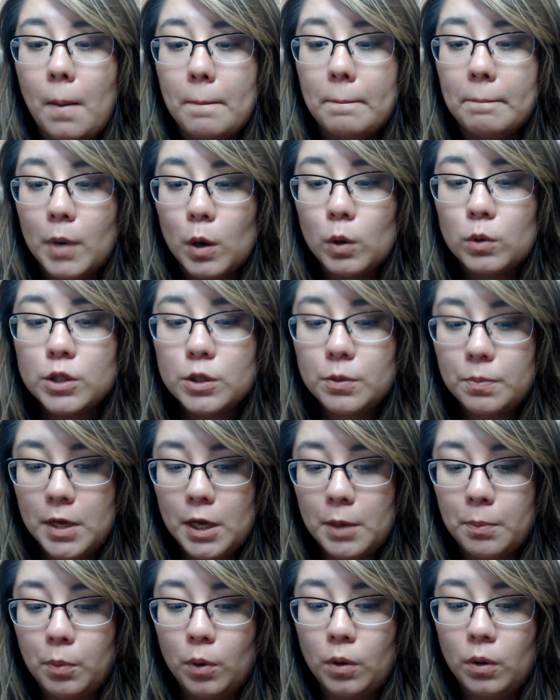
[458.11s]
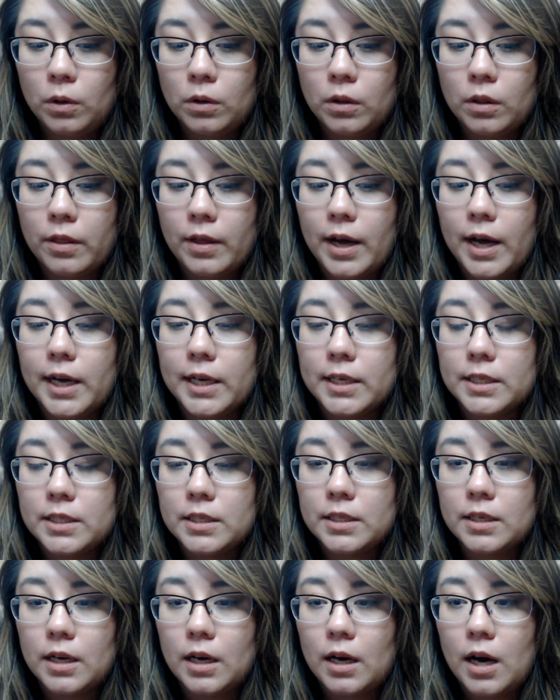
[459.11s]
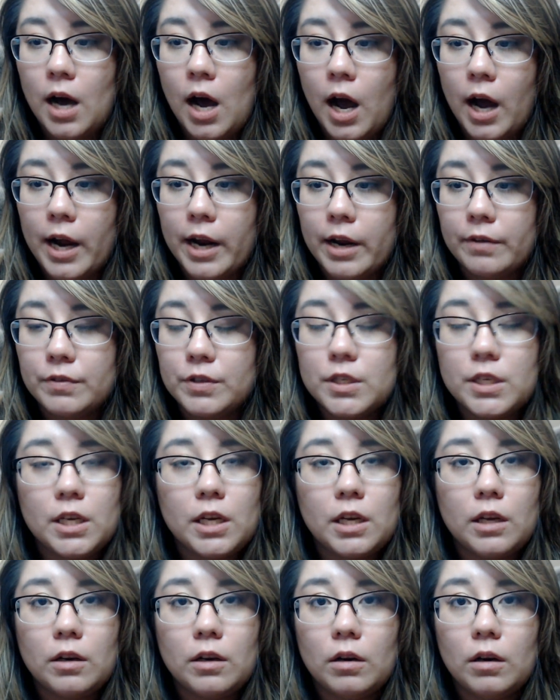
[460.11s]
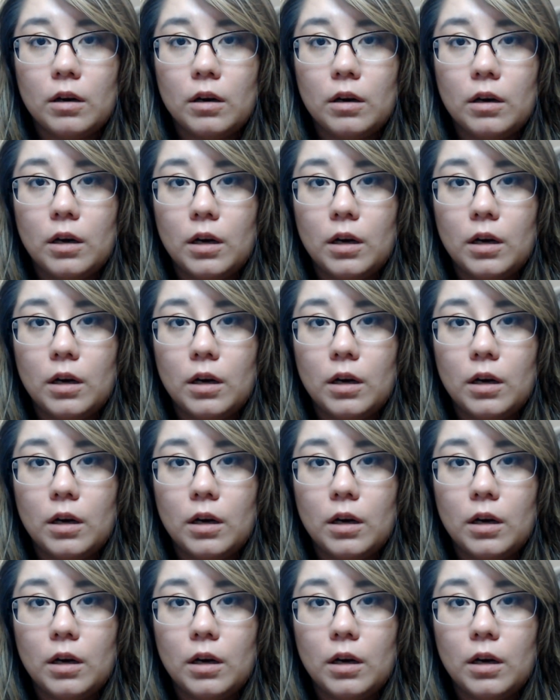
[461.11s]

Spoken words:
most people that I've seen